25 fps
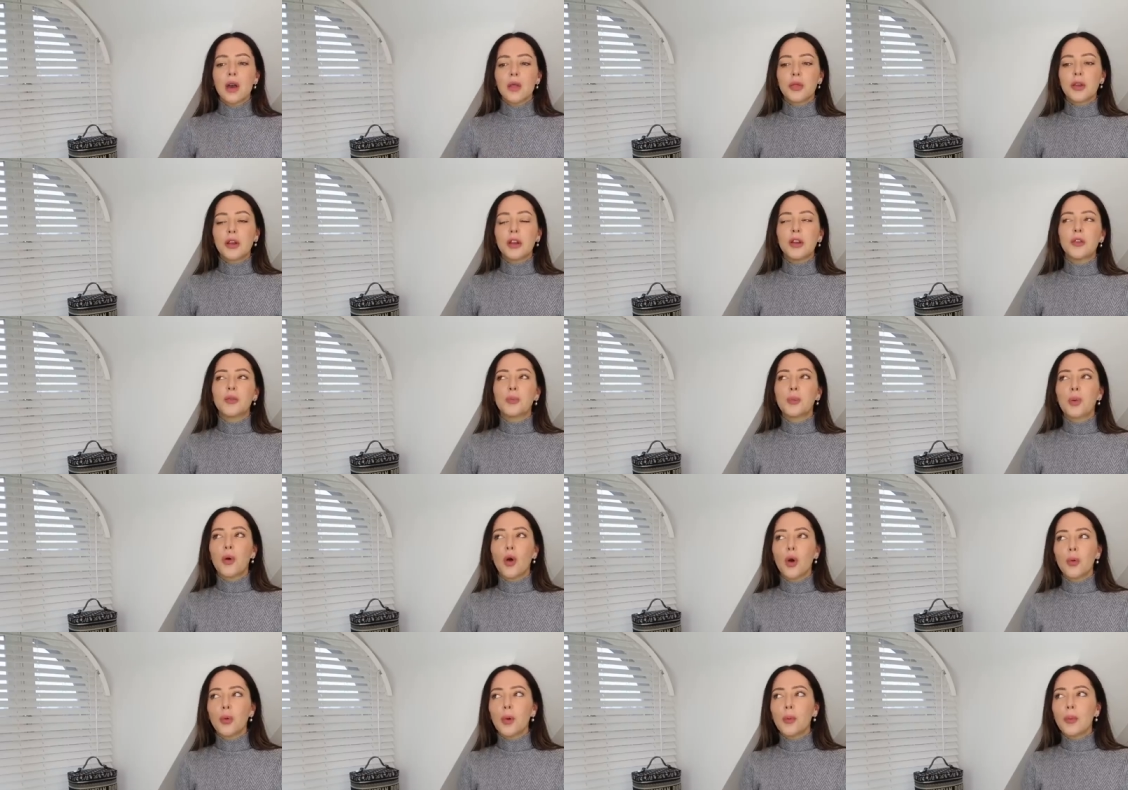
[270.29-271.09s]
that is
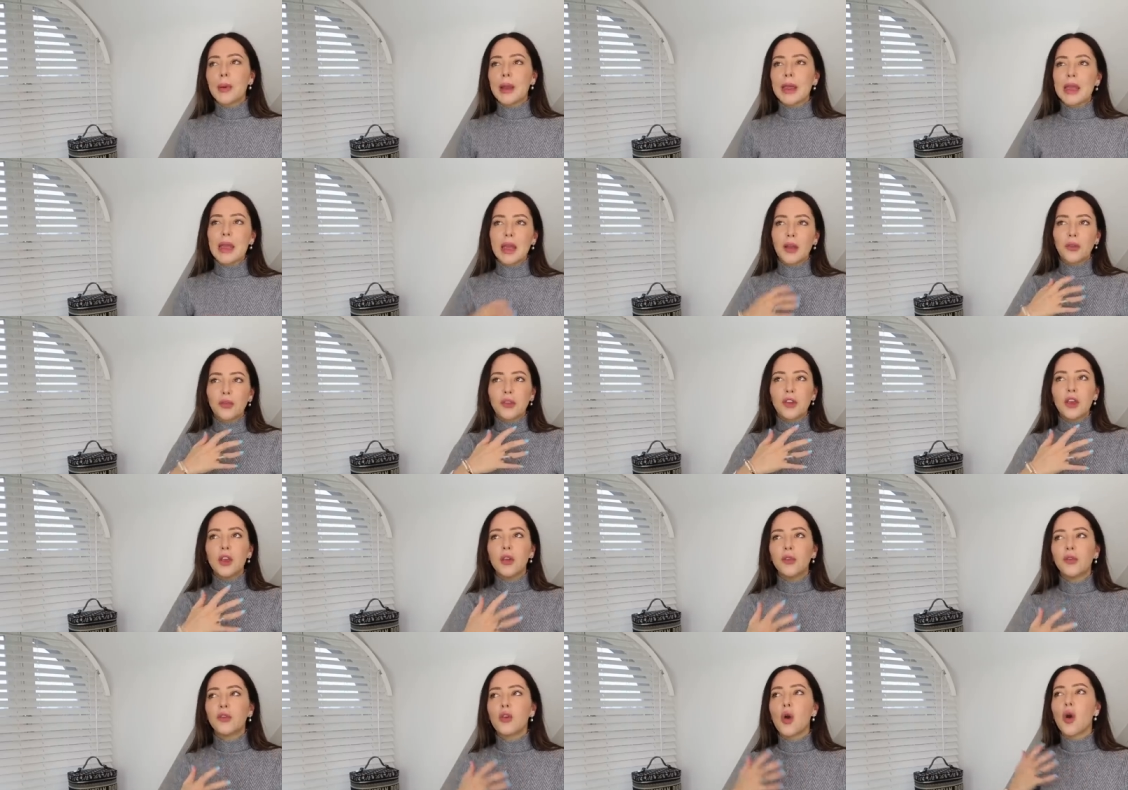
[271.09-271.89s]
probably, if
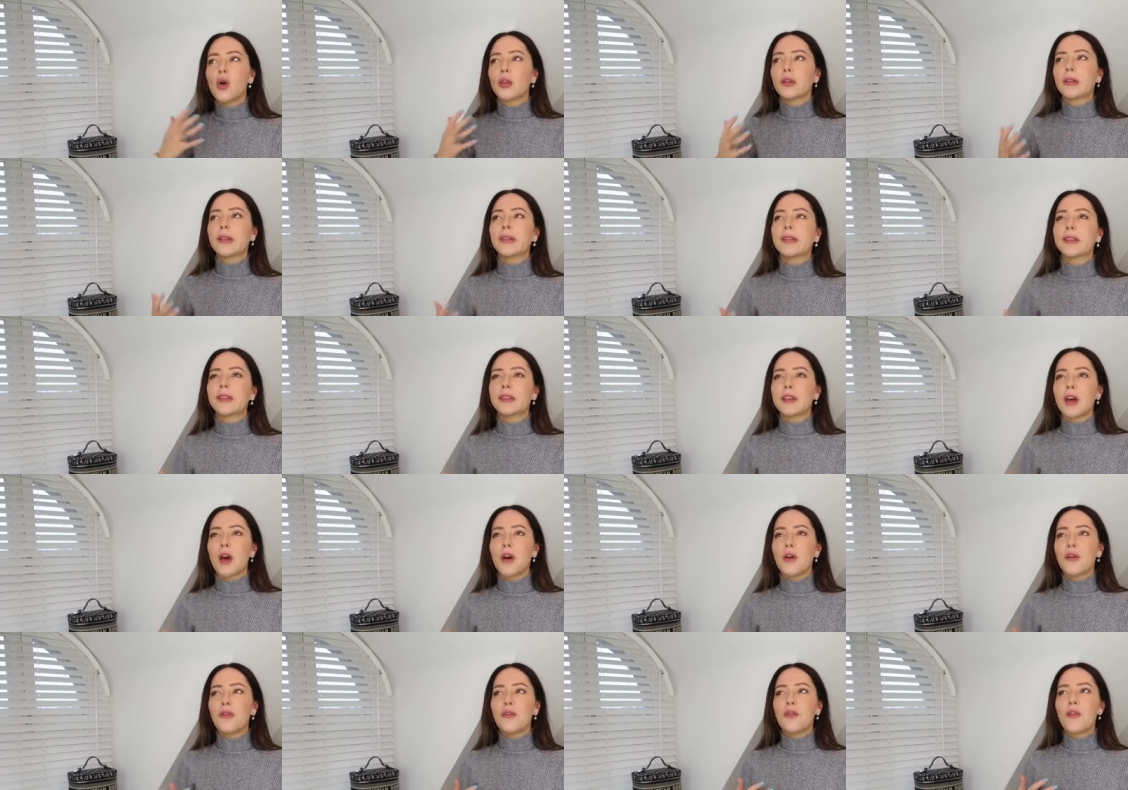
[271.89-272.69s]
you've got
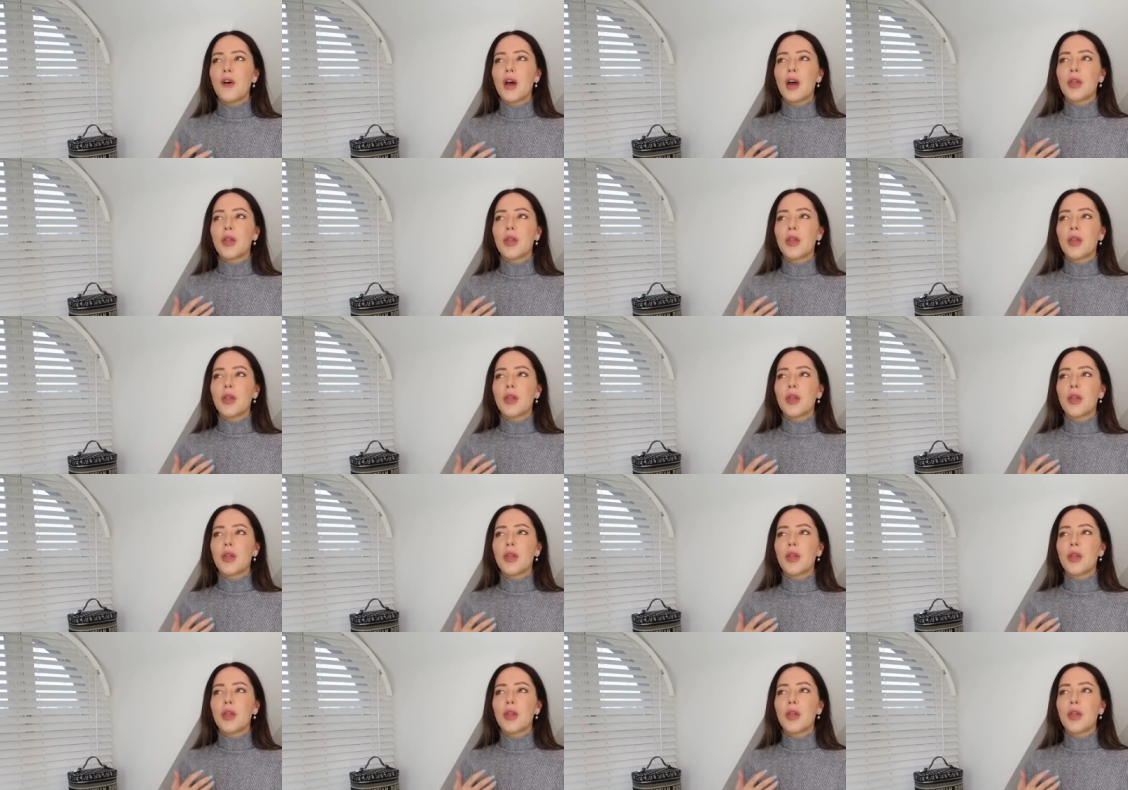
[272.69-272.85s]
stuff